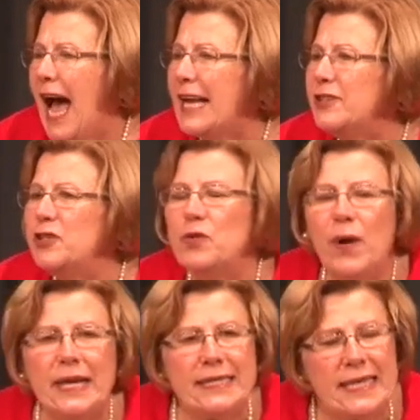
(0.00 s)
I do
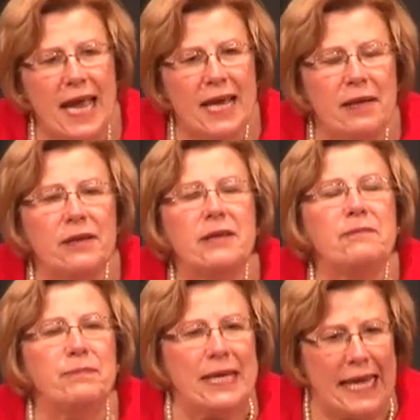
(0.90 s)
want to say,
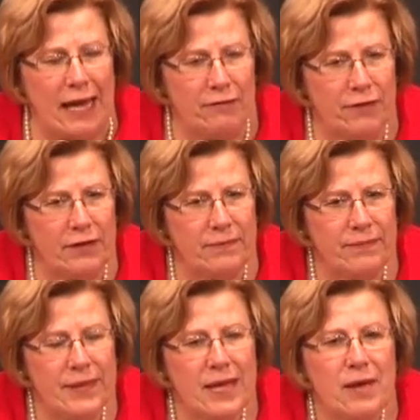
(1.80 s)
be
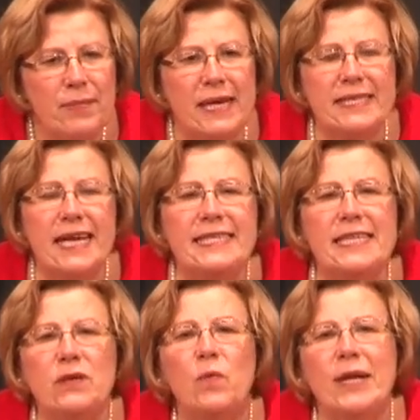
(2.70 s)
careful, because I
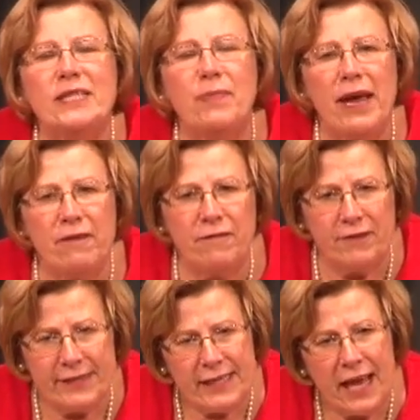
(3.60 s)
did once pay a
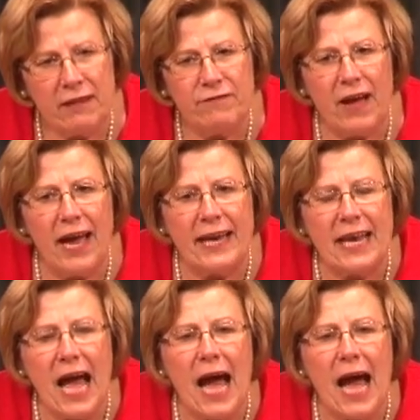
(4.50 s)
$50 fine